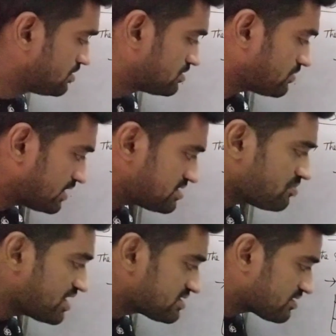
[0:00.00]
So what is the
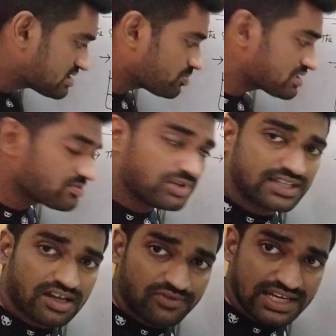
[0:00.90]
major responsibility
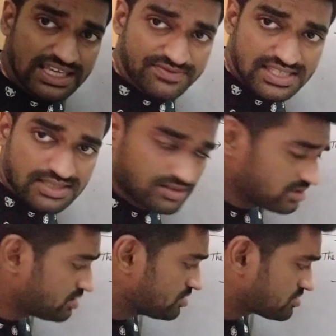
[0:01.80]
of leaves?
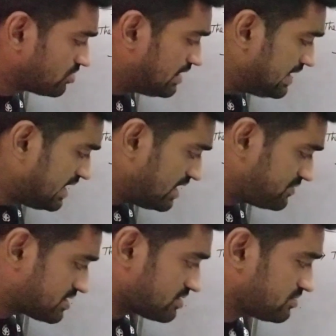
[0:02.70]
So
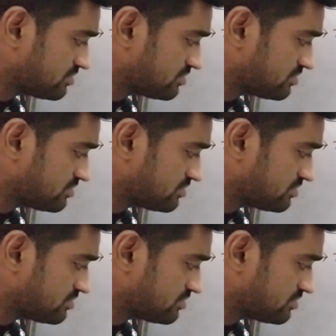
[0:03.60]
leaves.